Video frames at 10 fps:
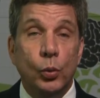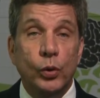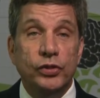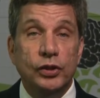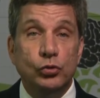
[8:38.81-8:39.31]

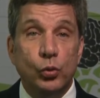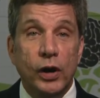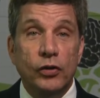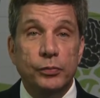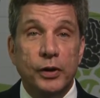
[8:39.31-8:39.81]
within
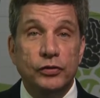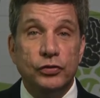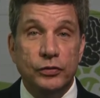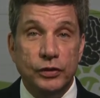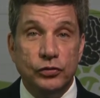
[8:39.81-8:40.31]
12
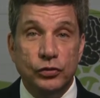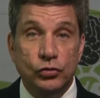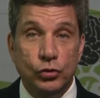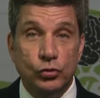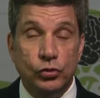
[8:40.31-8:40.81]
months of
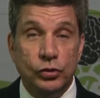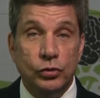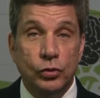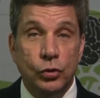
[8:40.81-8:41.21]
institution